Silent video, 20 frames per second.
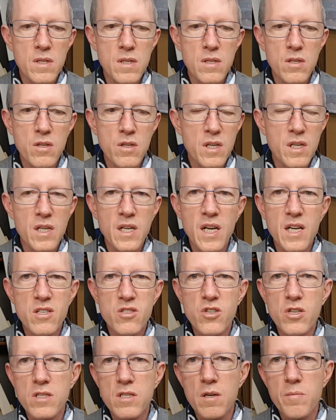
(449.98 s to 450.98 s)
you can get
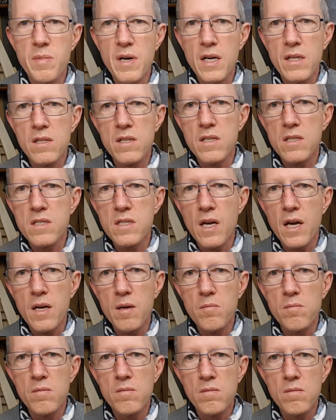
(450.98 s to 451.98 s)
just about the
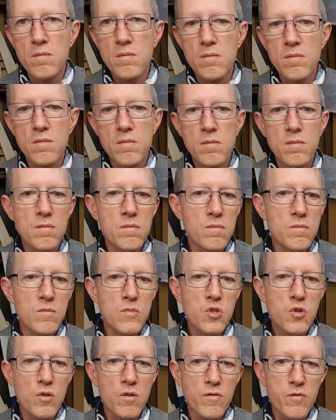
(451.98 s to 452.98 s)
same
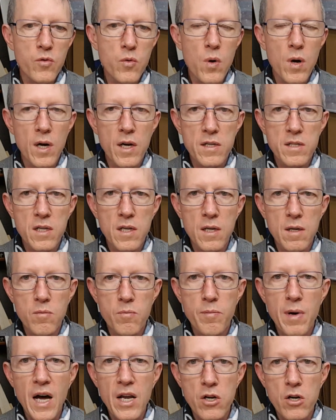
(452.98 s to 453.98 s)
sort of quality
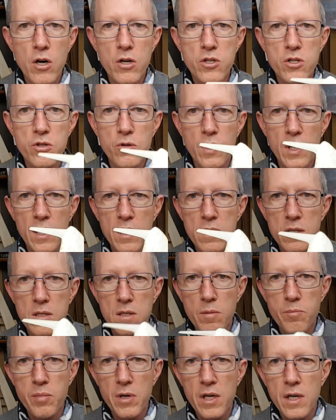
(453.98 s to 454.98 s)
by not doing a
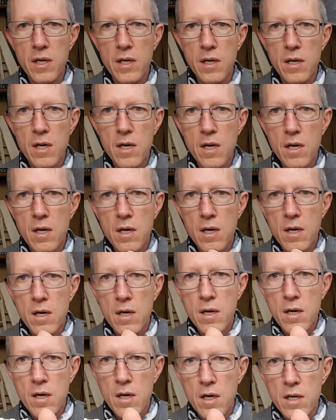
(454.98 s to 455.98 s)
zipper
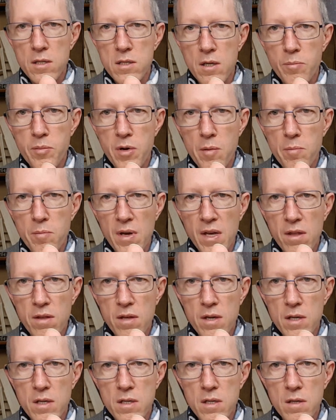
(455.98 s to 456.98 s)

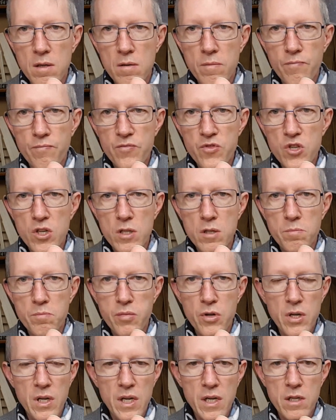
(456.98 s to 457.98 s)
method, just
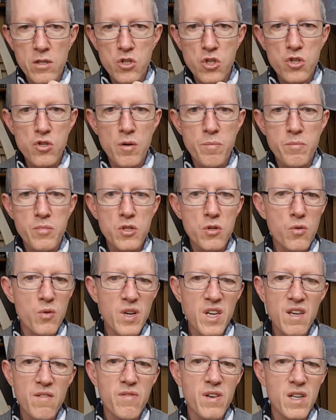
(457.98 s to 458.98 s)
putting strips or
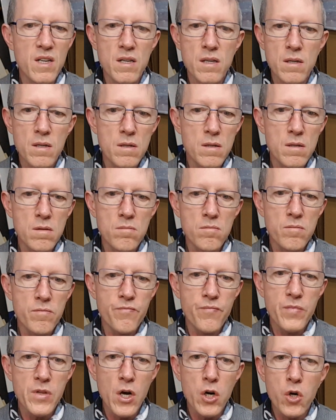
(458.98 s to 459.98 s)
even
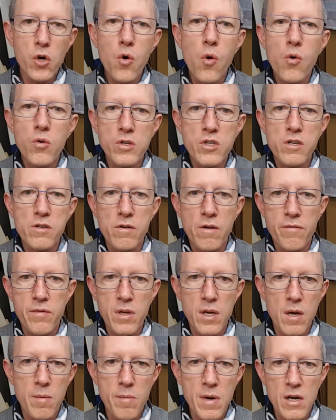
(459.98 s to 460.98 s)
a quarter of
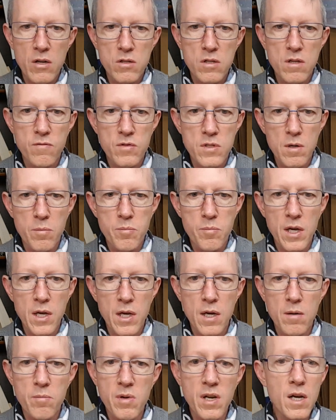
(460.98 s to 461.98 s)
the amount of zipper
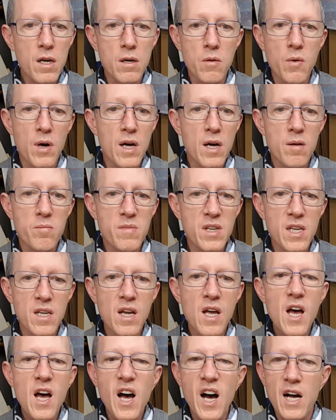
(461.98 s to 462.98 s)
here. But anyway, I mean,
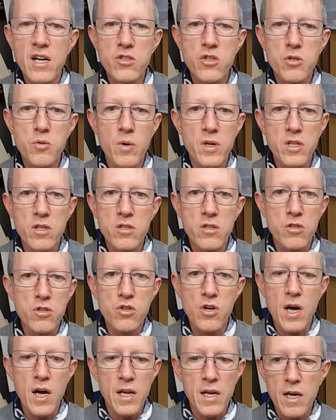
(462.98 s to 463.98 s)
I just wanted to
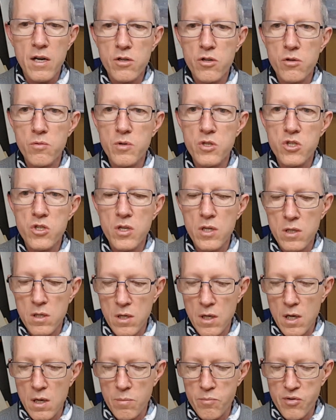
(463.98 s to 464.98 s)
try it out. It was just
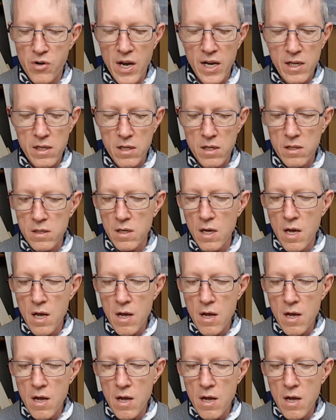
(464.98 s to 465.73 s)
a practice,